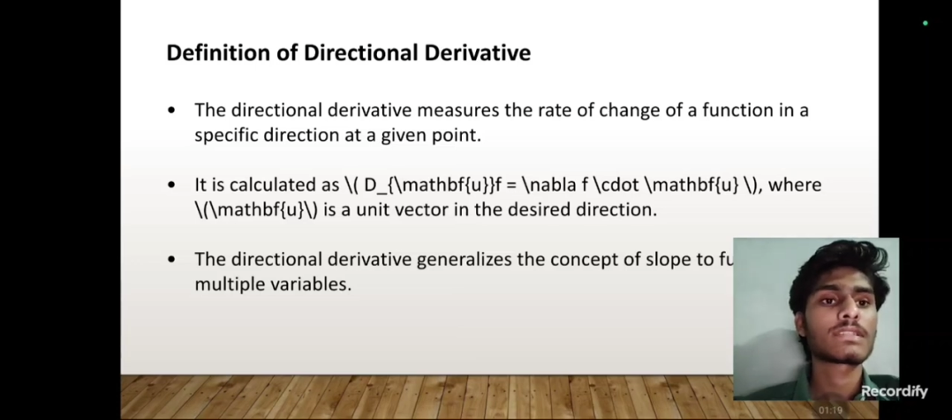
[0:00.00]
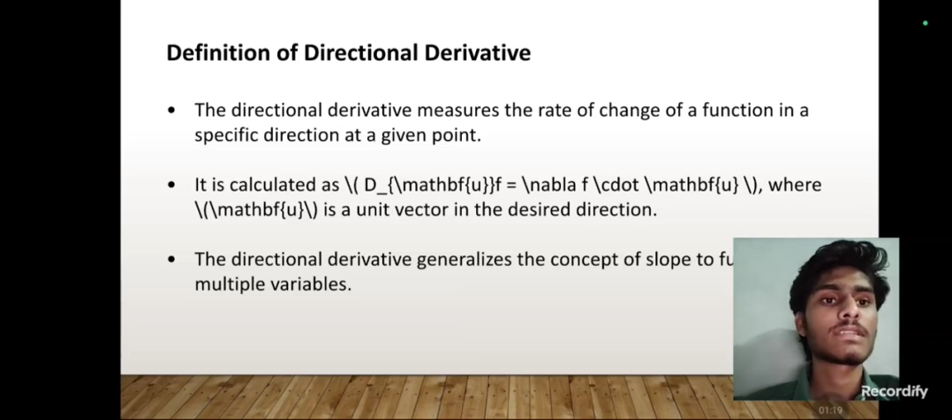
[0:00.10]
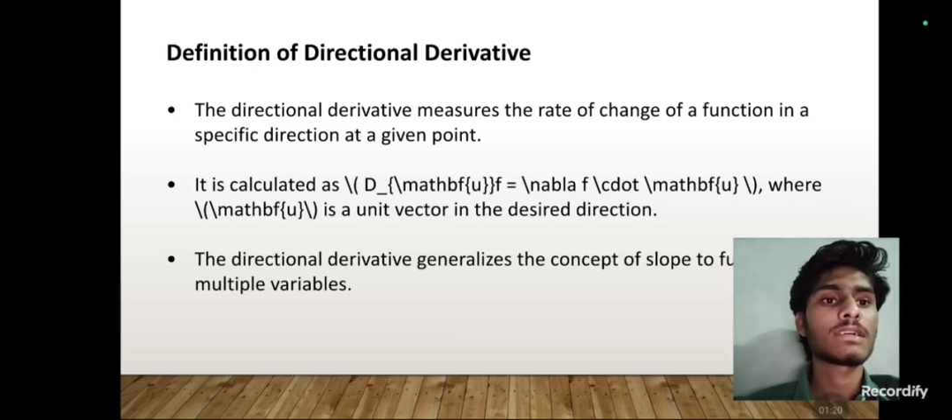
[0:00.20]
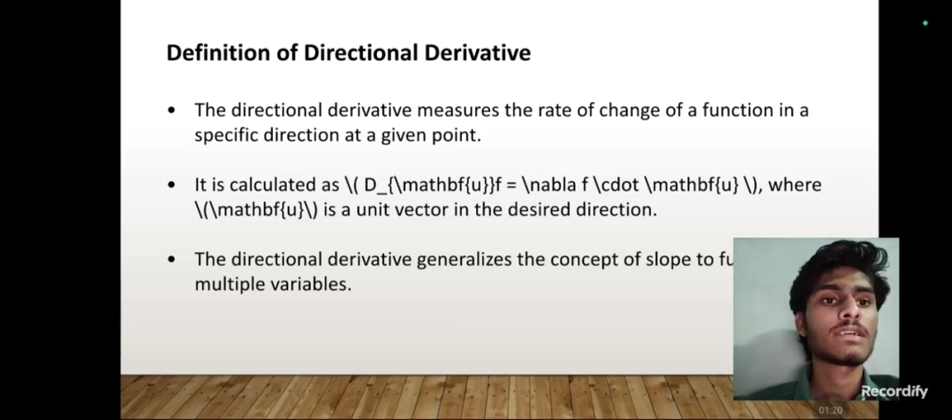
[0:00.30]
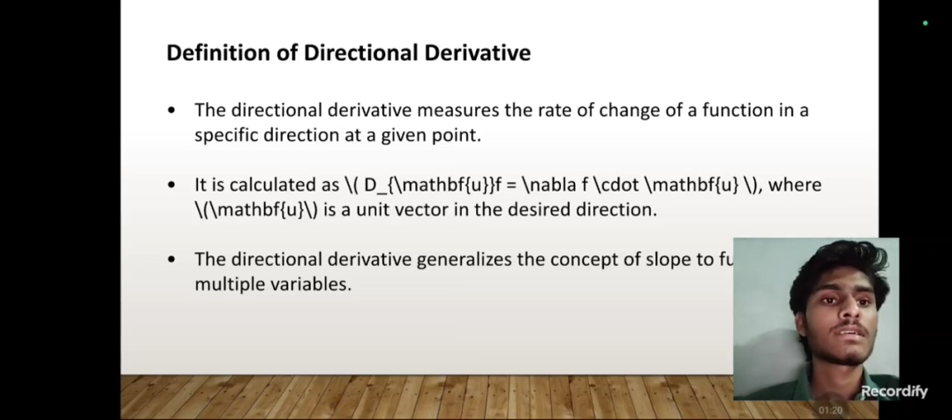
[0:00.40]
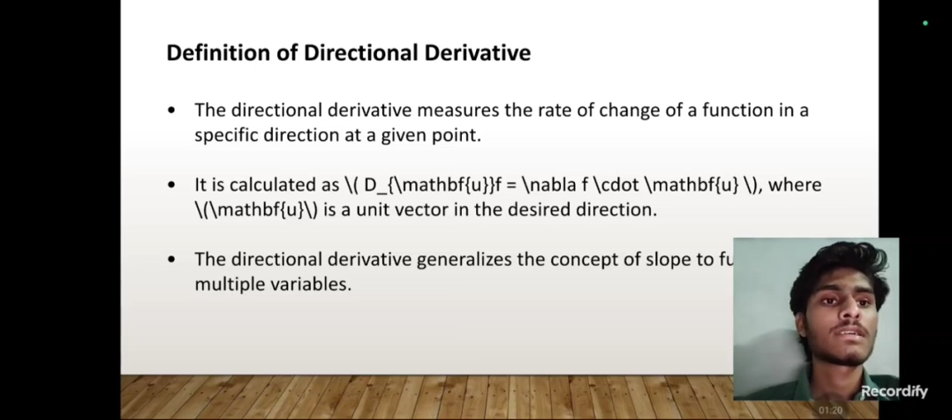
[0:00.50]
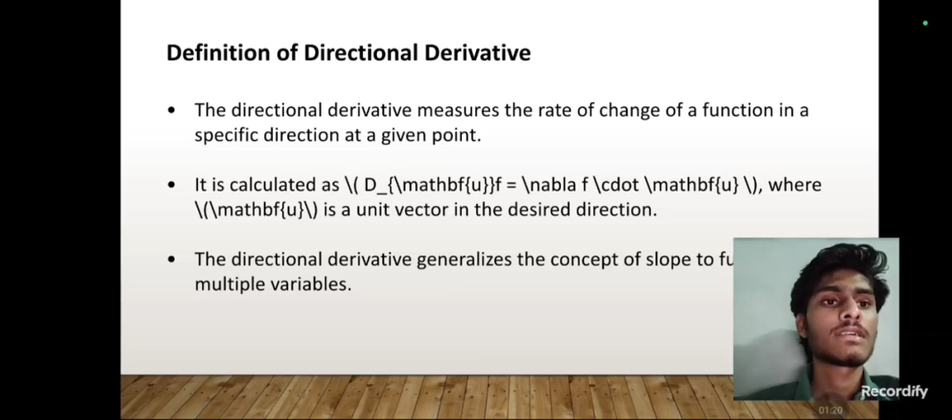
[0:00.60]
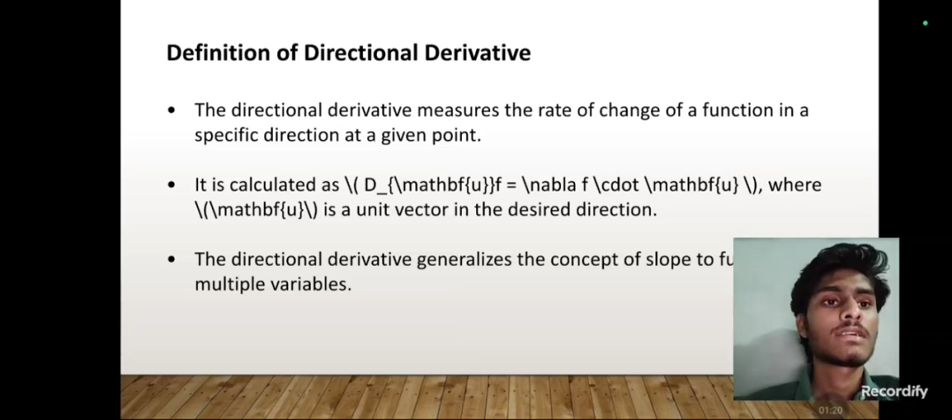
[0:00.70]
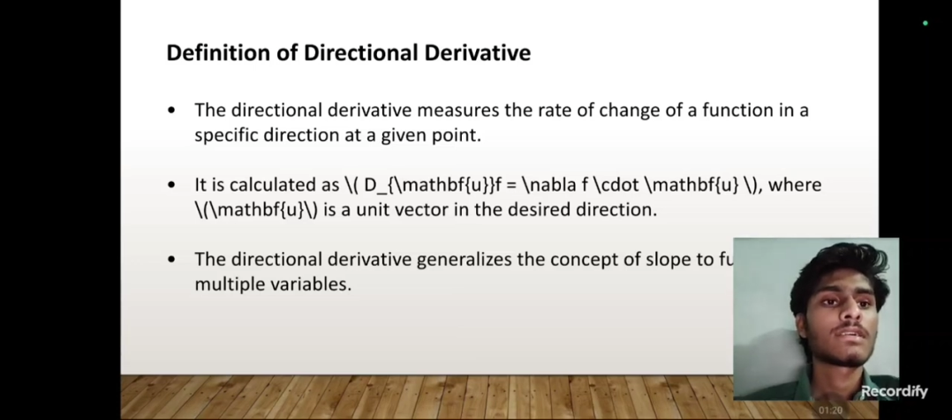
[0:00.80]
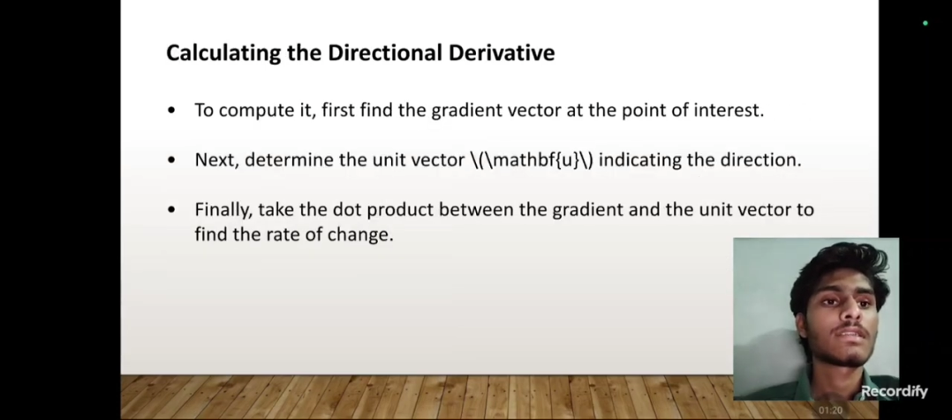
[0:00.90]
the
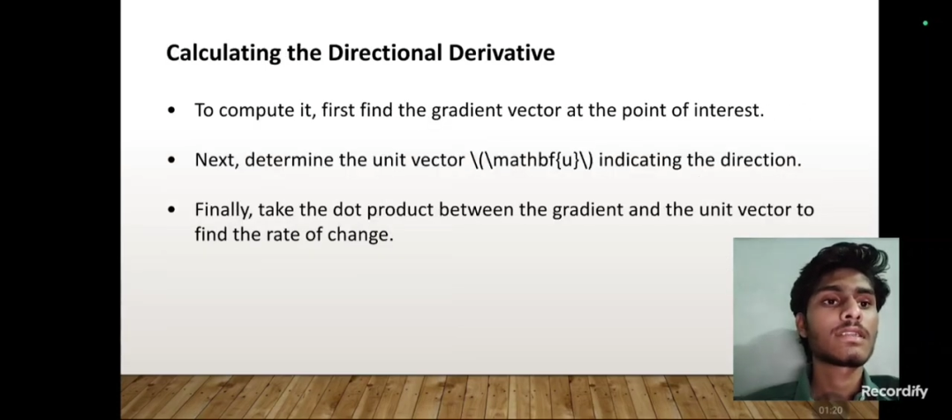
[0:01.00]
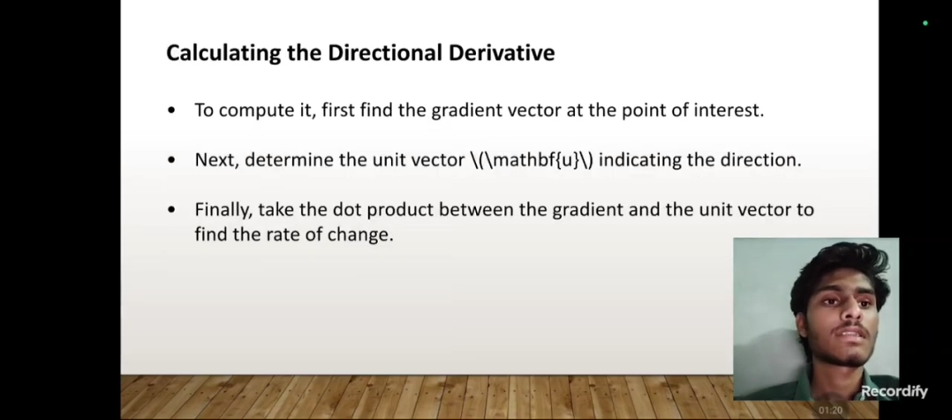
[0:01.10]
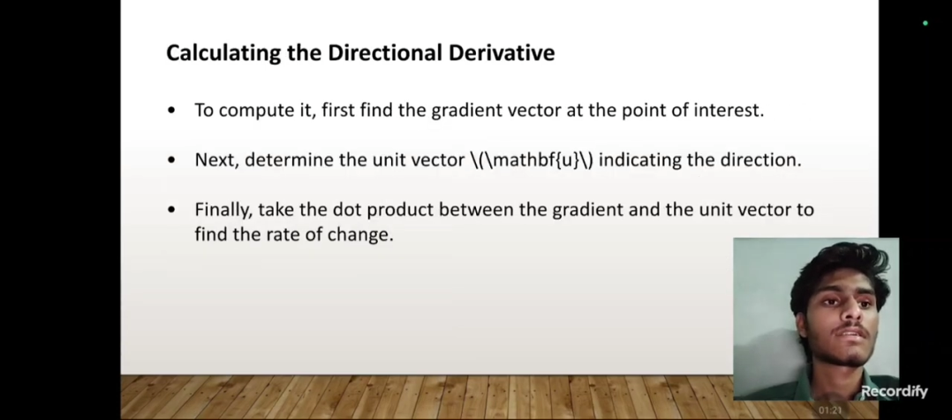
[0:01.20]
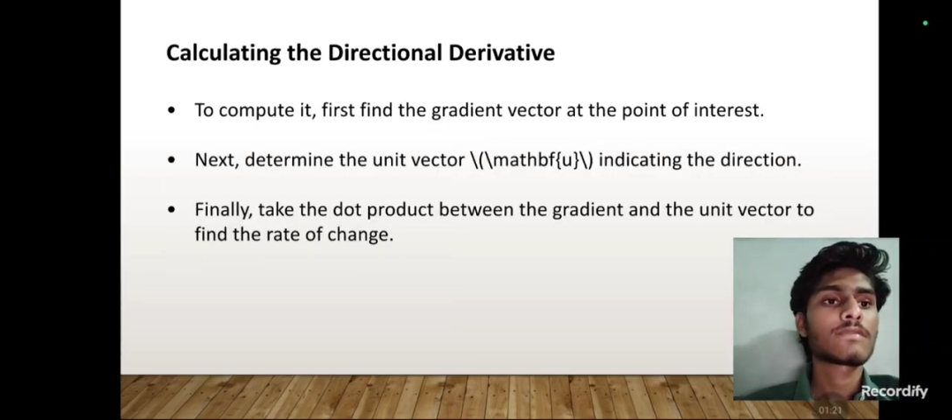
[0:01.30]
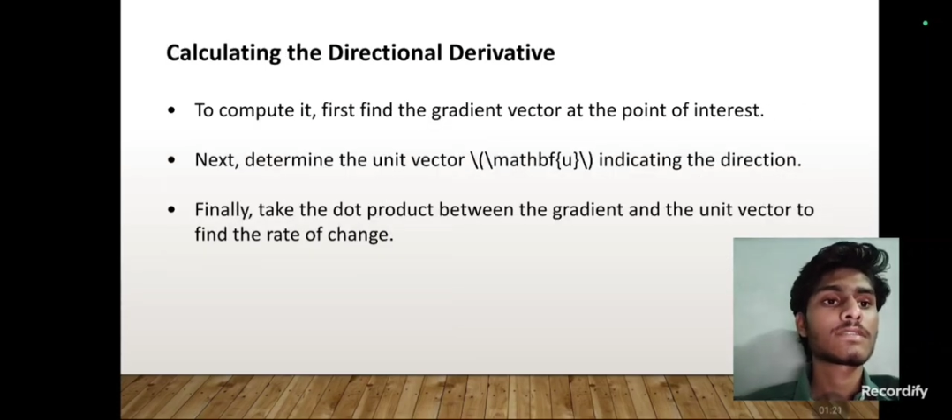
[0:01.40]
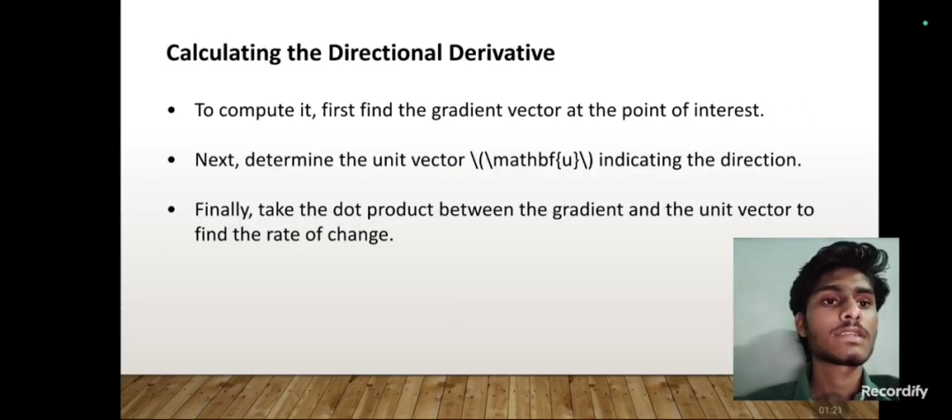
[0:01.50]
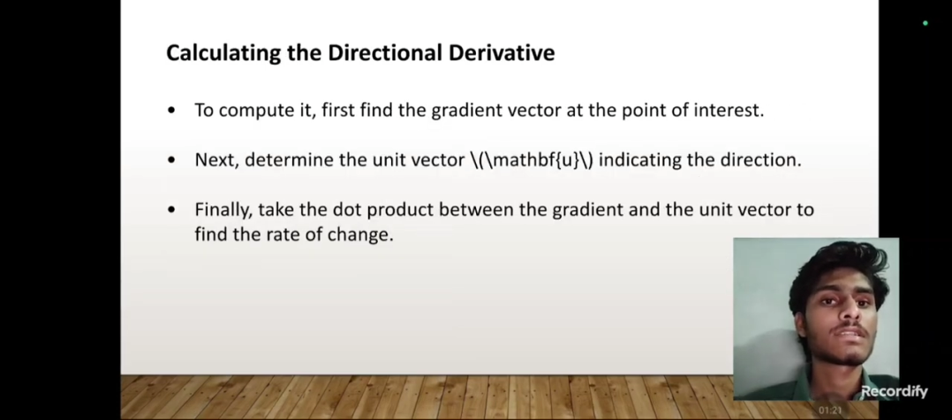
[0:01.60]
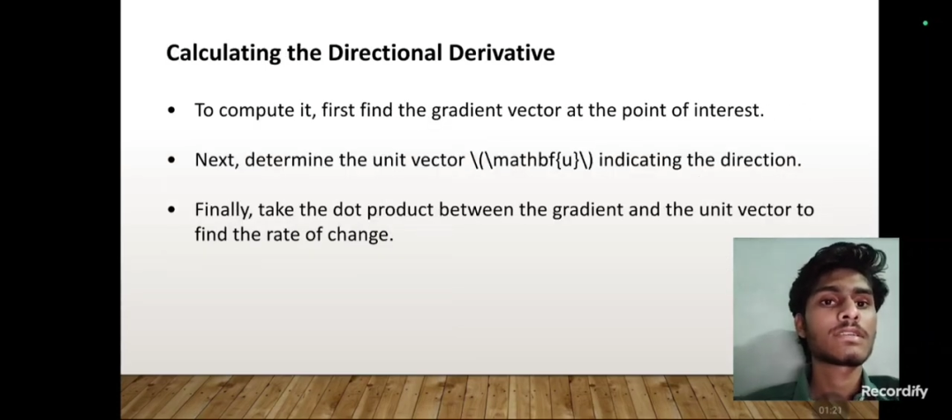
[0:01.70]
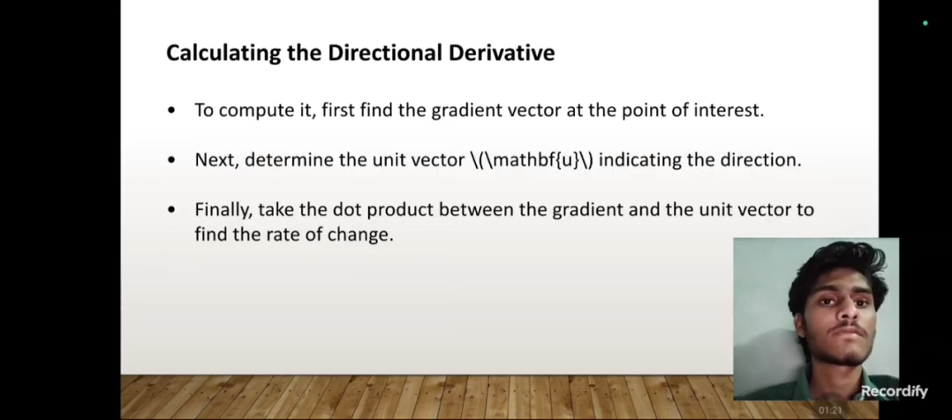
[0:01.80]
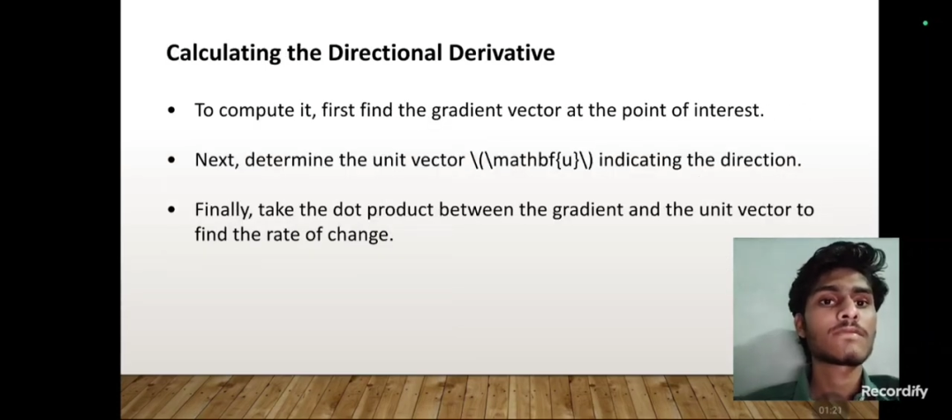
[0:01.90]
rate of
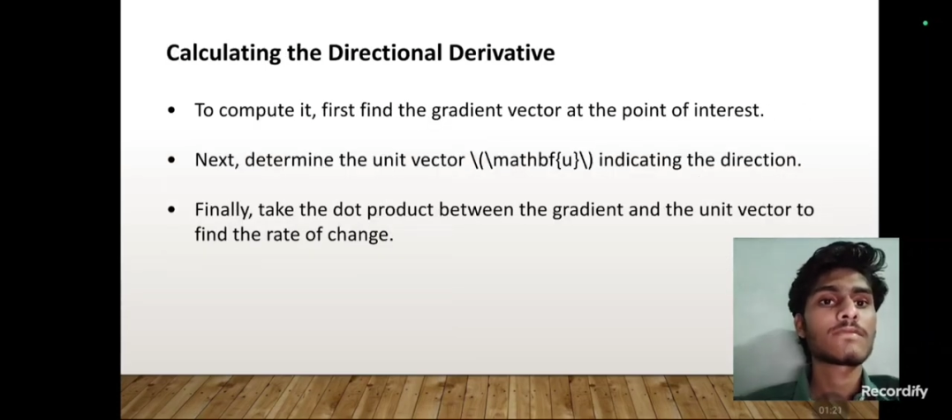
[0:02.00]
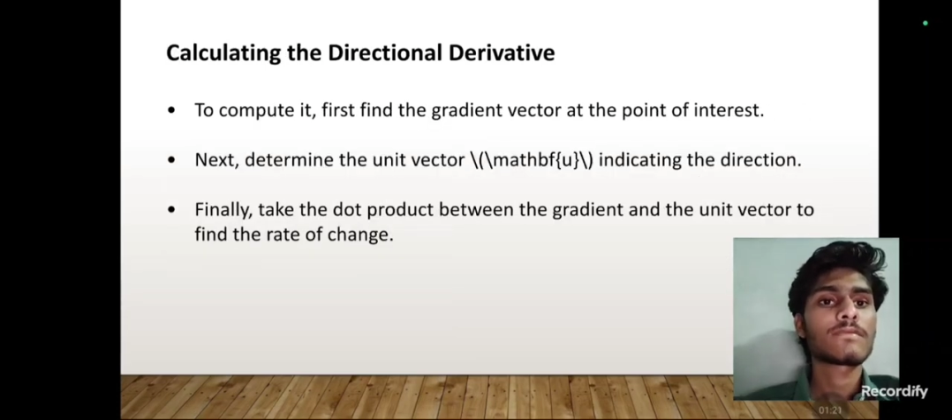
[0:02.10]
change of